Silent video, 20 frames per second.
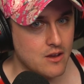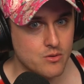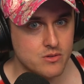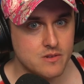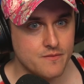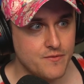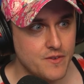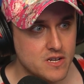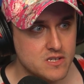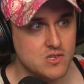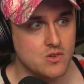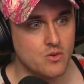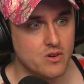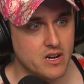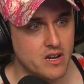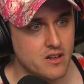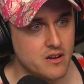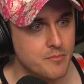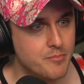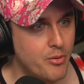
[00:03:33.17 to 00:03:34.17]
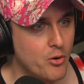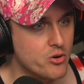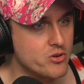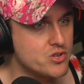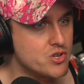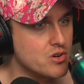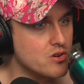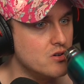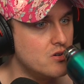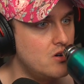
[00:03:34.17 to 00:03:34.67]
What the fuck's going on in
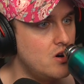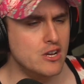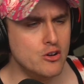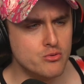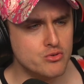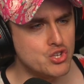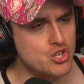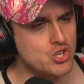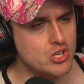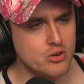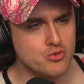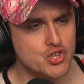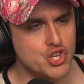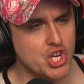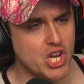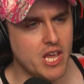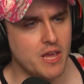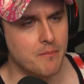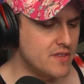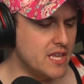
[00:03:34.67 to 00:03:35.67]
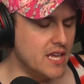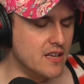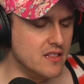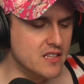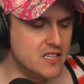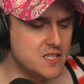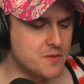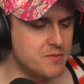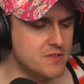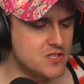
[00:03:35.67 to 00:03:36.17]
Portugal? It was so cheap. Yeah,
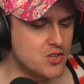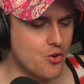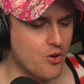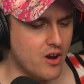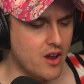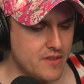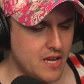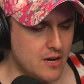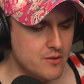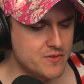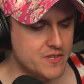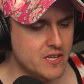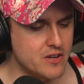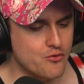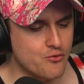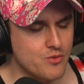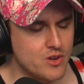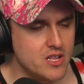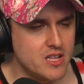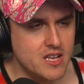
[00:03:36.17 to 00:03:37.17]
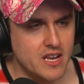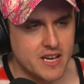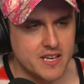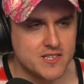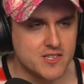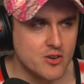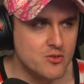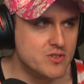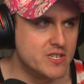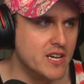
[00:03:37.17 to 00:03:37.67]
Lisbon's great. I was in a really
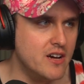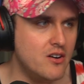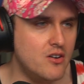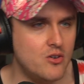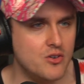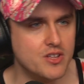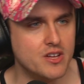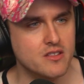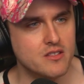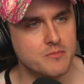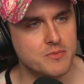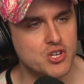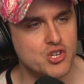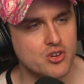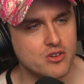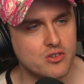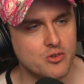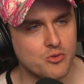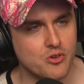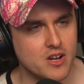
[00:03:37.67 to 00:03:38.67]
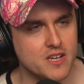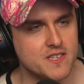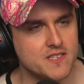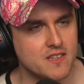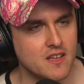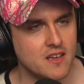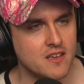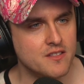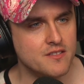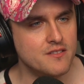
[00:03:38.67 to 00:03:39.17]
nice hotel. Hold on, let me show you where I
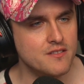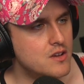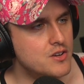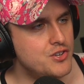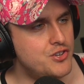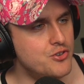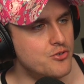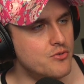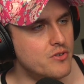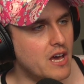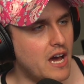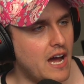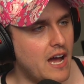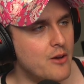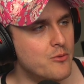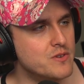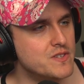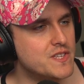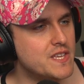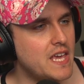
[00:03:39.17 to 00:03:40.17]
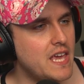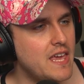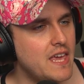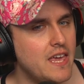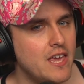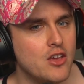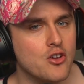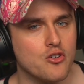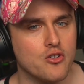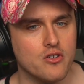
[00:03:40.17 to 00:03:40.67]
stayed. Dude, I was
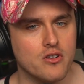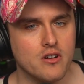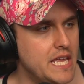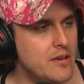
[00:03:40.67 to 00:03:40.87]
here.